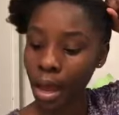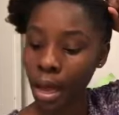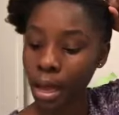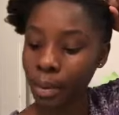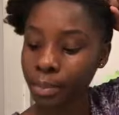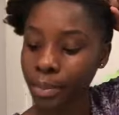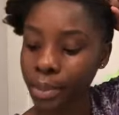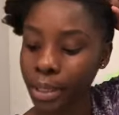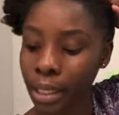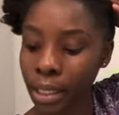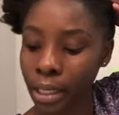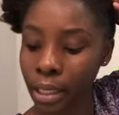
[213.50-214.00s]

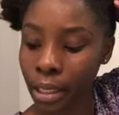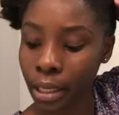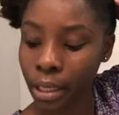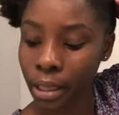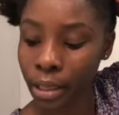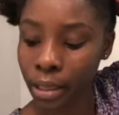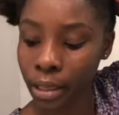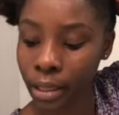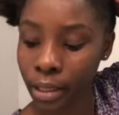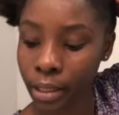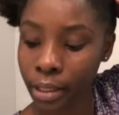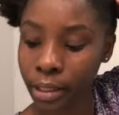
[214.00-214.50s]
I'm taking
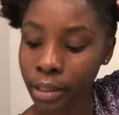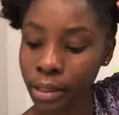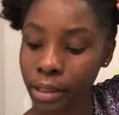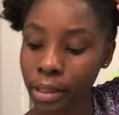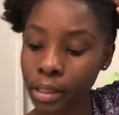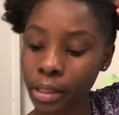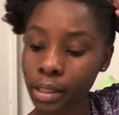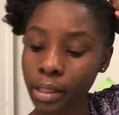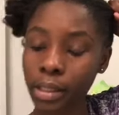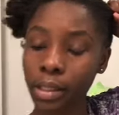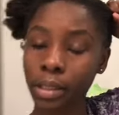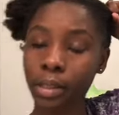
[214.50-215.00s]

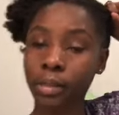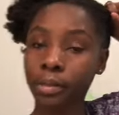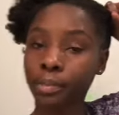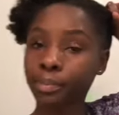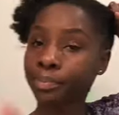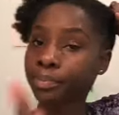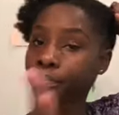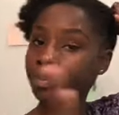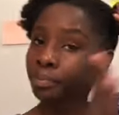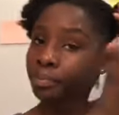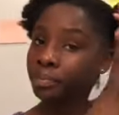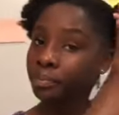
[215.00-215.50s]
this,
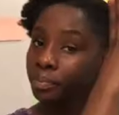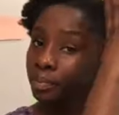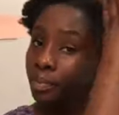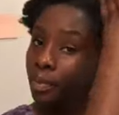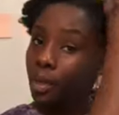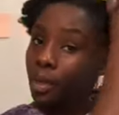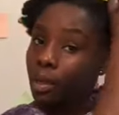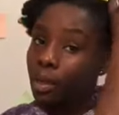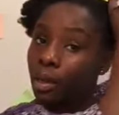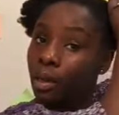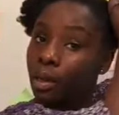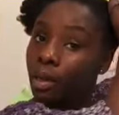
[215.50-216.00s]

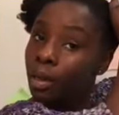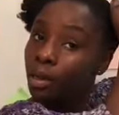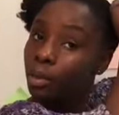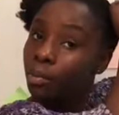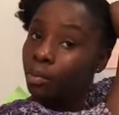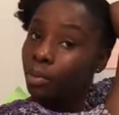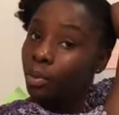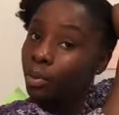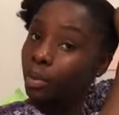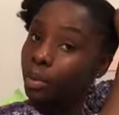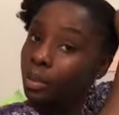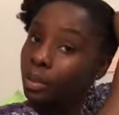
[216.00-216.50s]

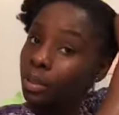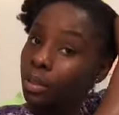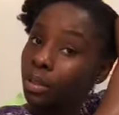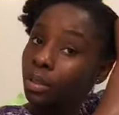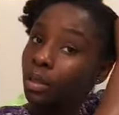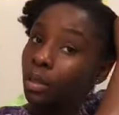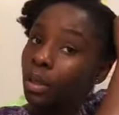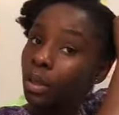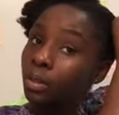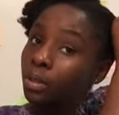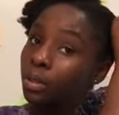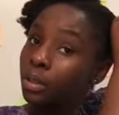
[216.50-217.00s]
I'm going
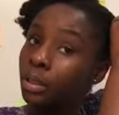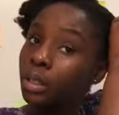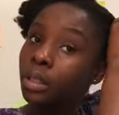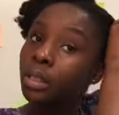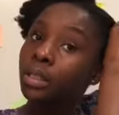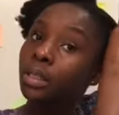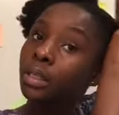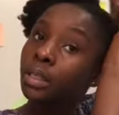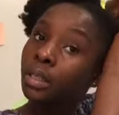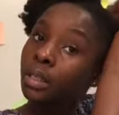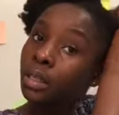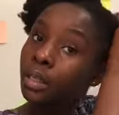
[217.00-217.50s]
to hold
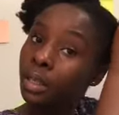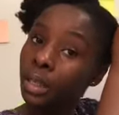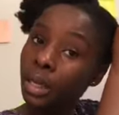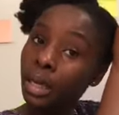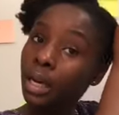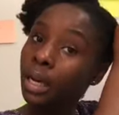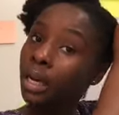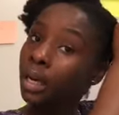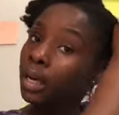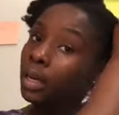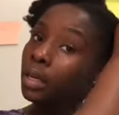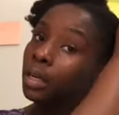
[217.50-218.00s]
it
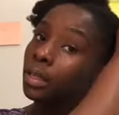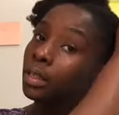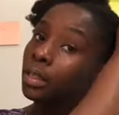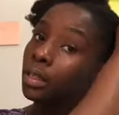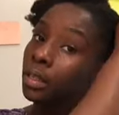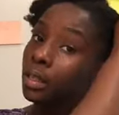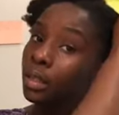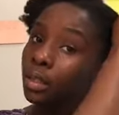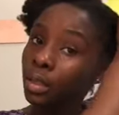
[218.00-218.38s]
and